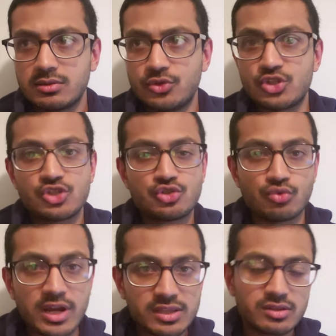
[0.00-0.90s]
the
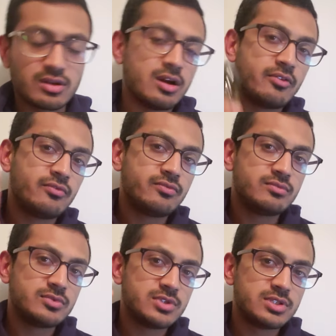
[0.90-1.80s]
strength of
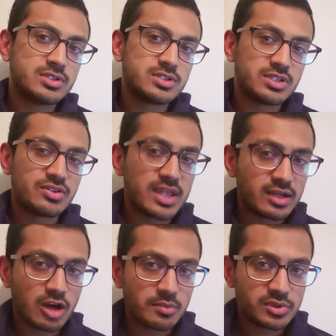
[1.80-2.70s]

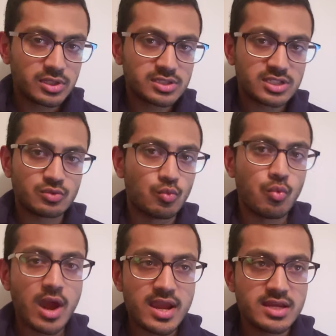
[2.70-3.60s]
synthetic copulins is
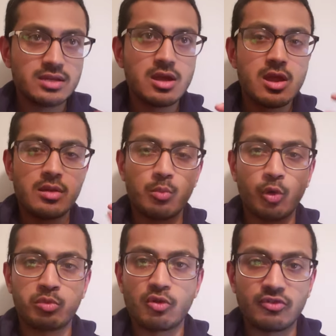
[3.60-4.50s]
way
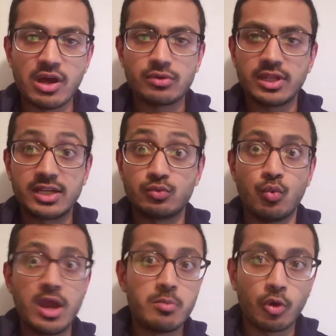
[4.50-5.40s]
more profound. Like, it's
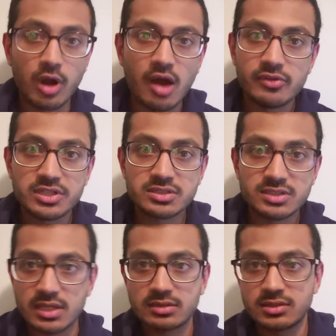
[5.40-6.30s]
way more obvious
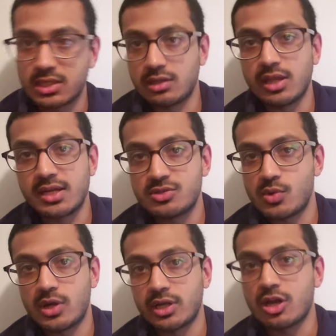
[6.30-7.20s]
that the lady's
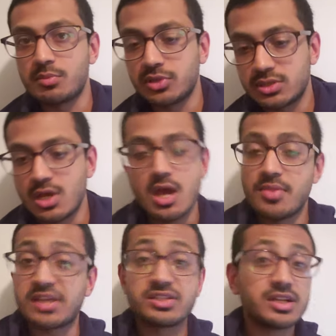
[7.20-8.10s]
wearing copulins.
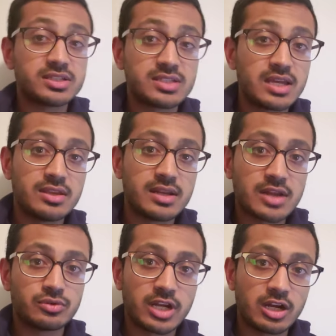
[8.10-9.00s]
That's not to say that
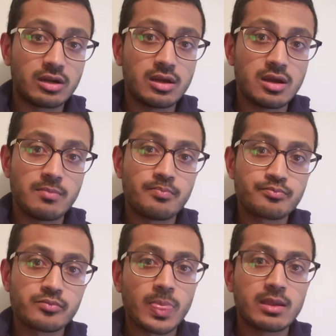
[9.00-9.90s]
natural uh,
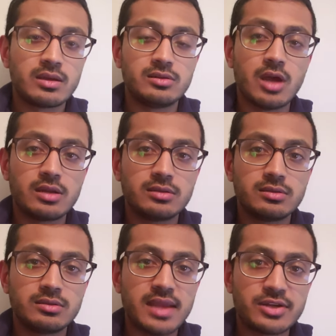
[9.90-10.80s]
not
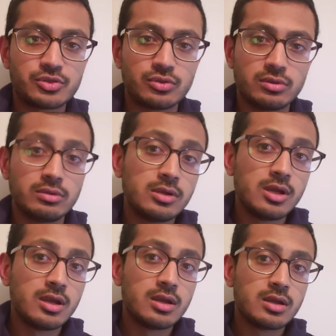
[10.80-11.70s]
natural
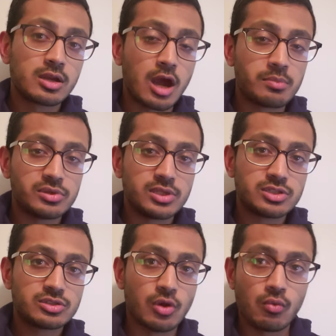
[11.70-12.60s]

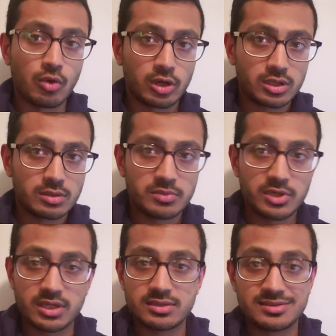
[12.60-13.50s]
copulins don't work,
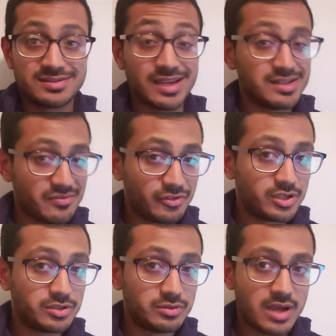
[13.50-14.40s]
because they definitely
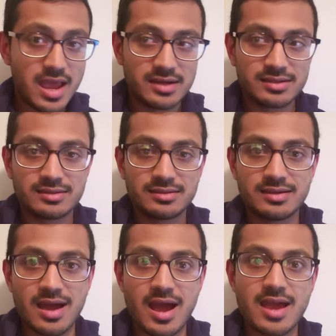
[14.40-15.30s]
do, and
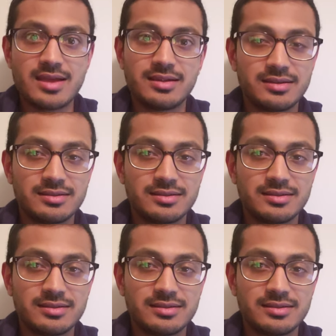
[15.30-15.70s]
I